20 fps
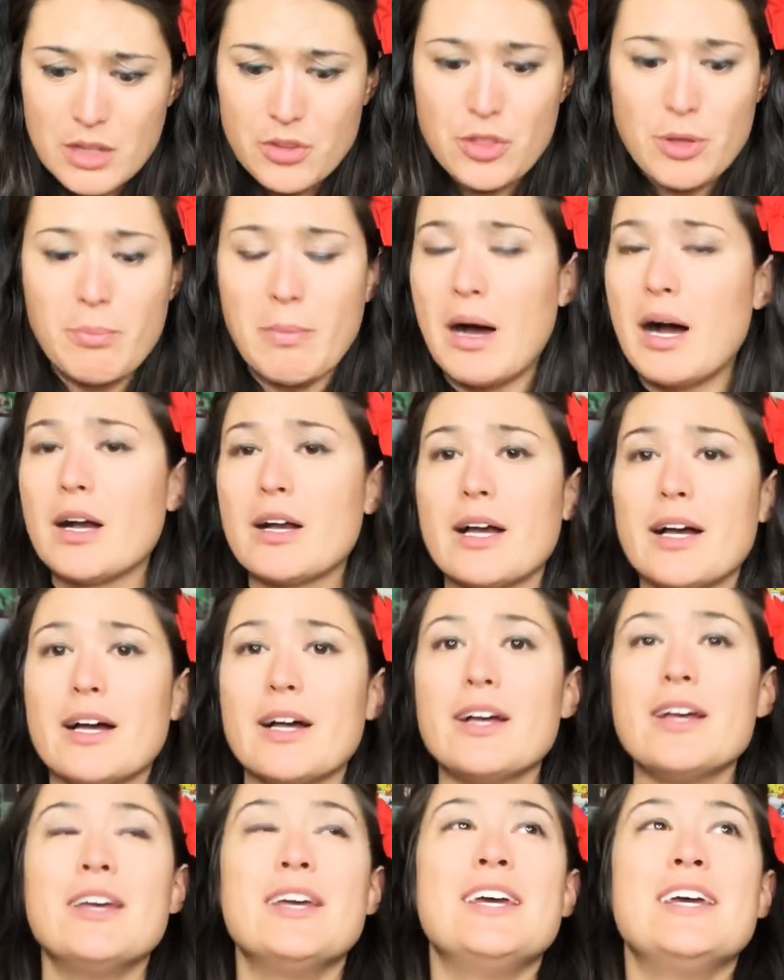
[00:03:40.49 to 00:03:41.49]
the
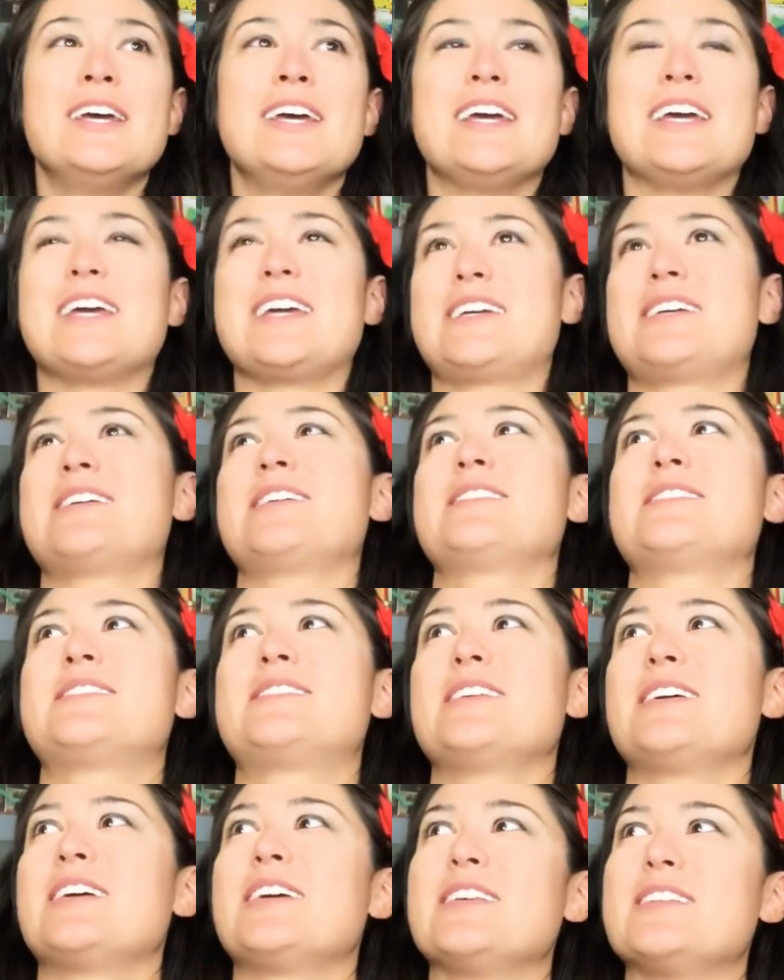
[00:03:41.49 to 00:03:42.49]
manga
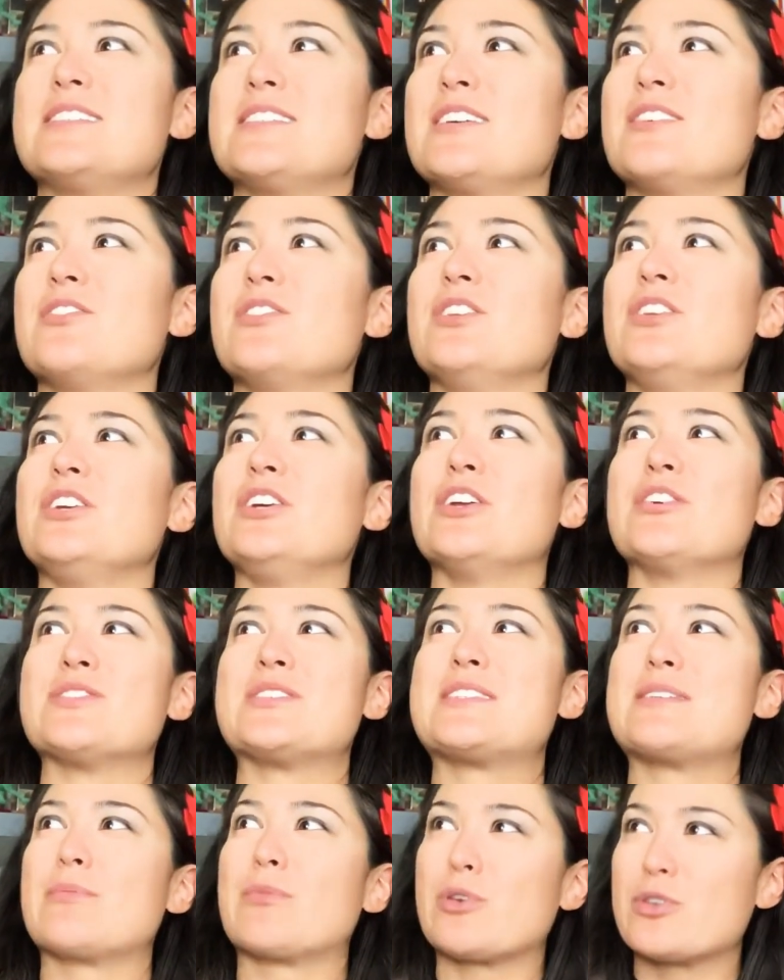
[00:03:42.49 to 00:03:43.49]
is you know,
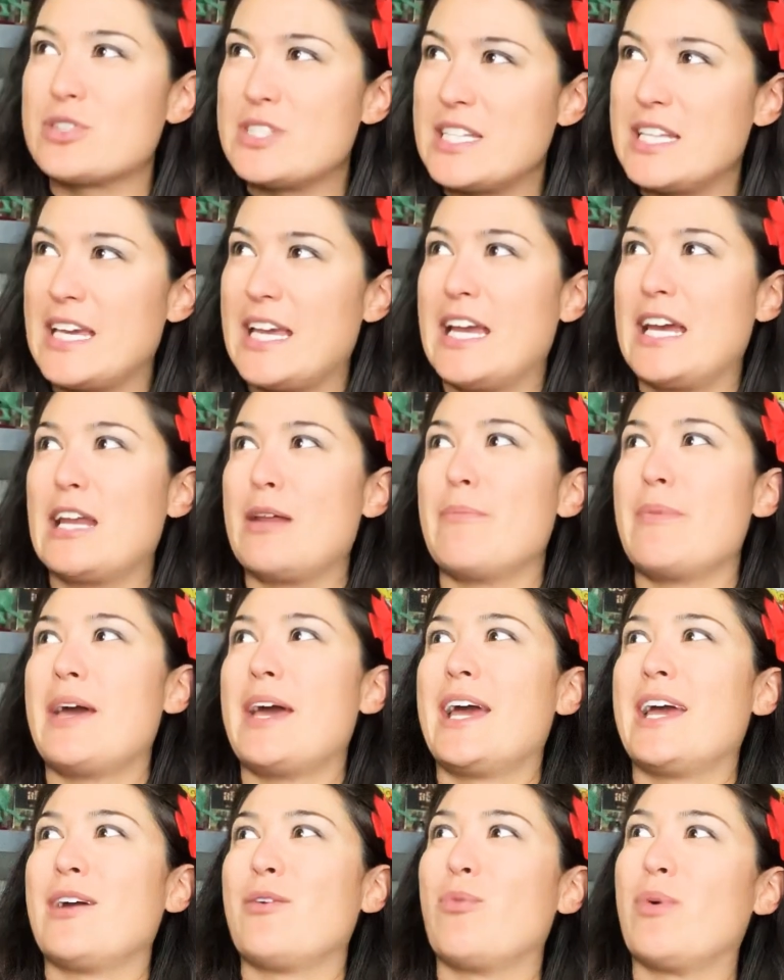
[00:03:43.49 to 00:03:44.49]
similar to the
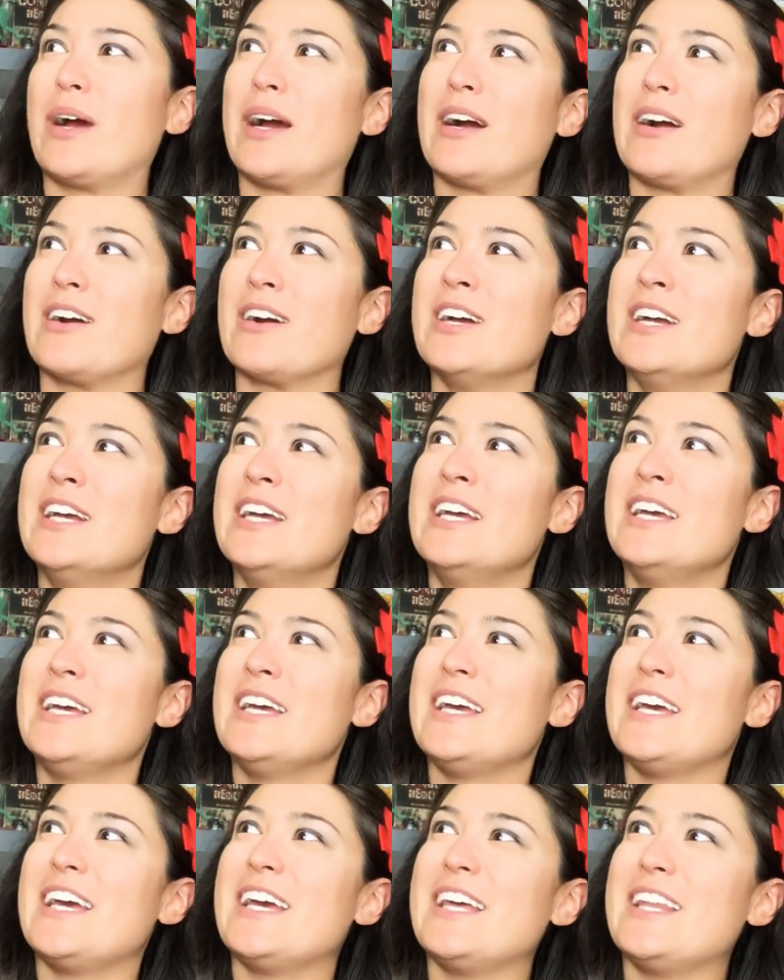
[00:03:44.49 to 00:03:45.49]
anime, where
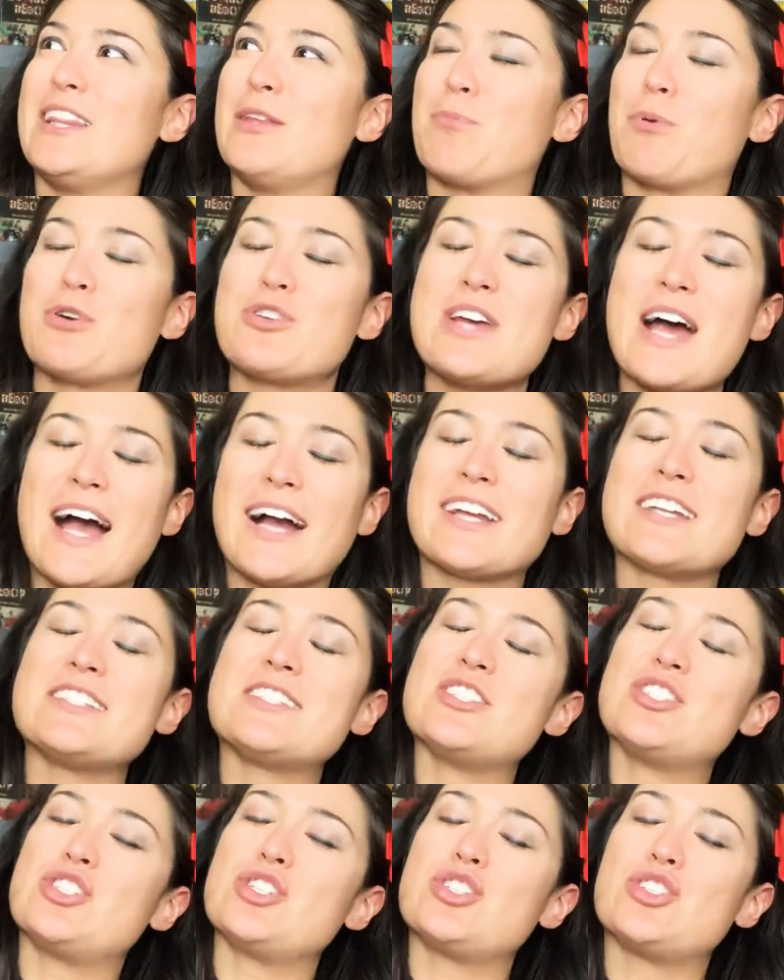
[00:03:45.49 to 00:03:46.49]
the
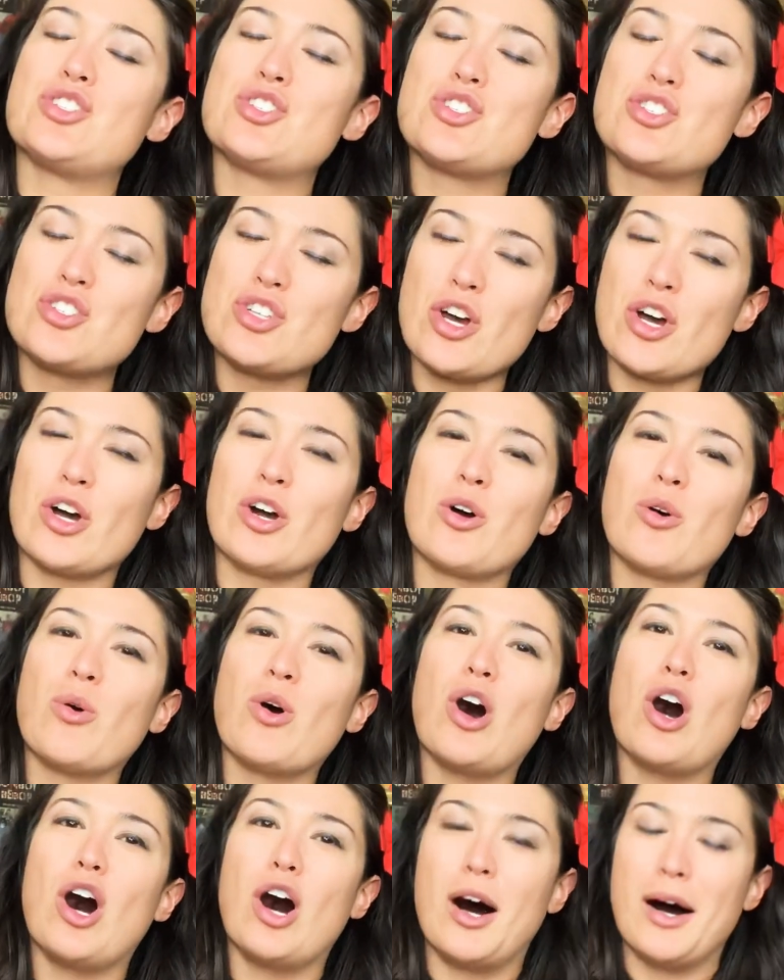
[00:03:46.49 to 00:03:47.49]
protagonist is just
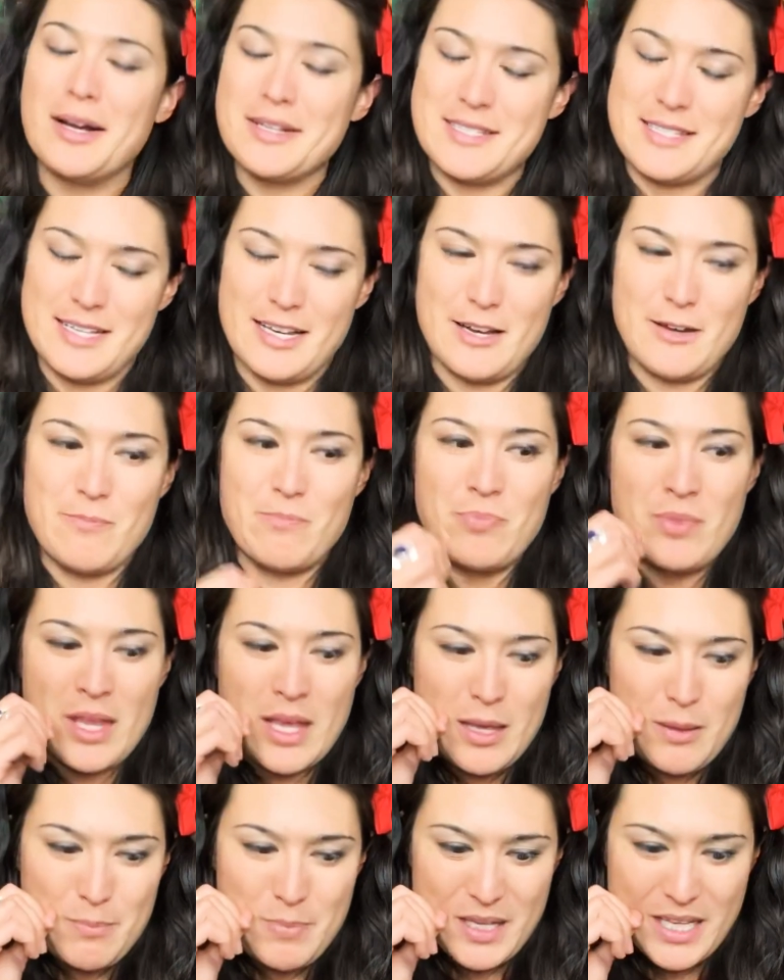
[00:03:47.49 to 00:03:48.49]
so awesome
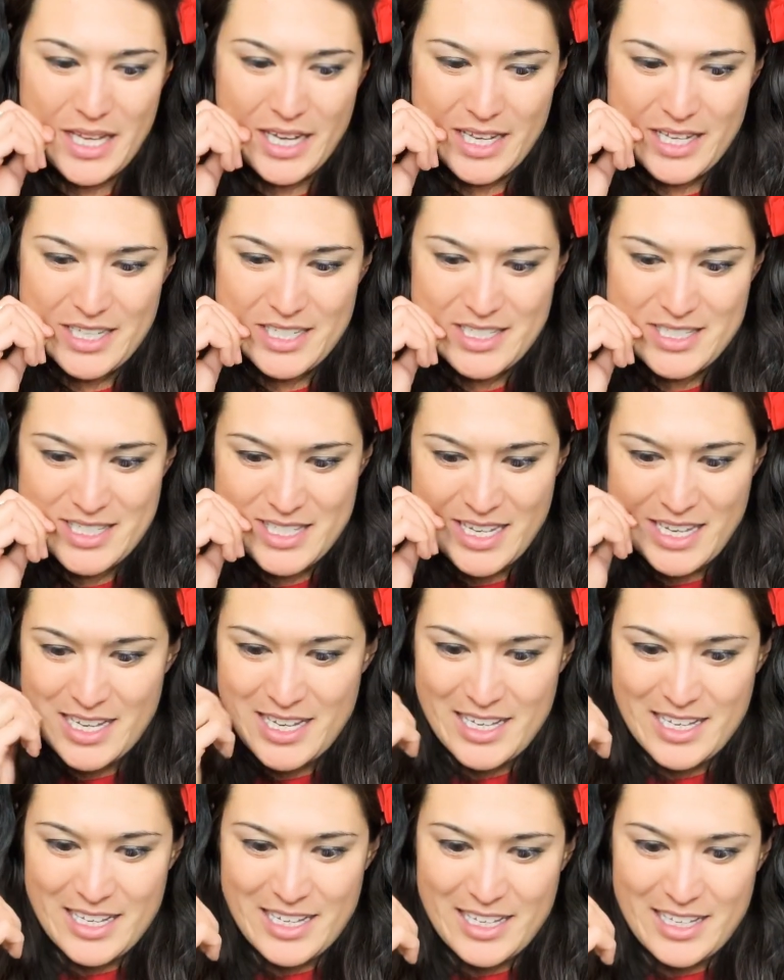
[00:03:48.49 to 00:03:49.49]
because
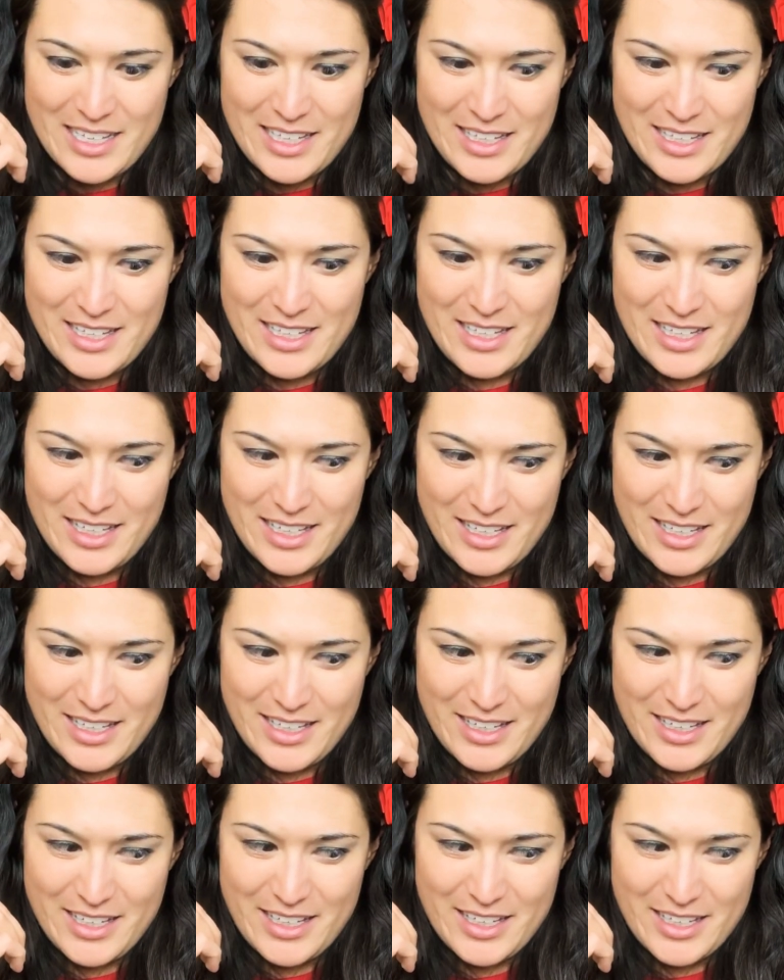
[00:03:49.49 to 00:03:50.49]

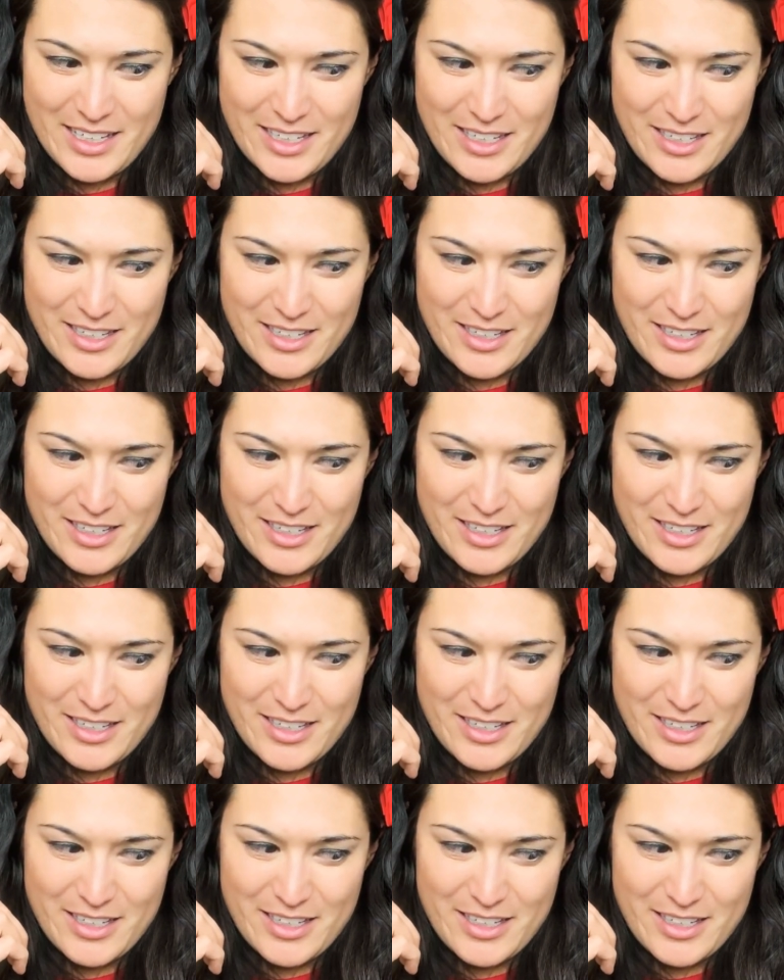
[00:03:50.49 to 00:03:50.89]
he's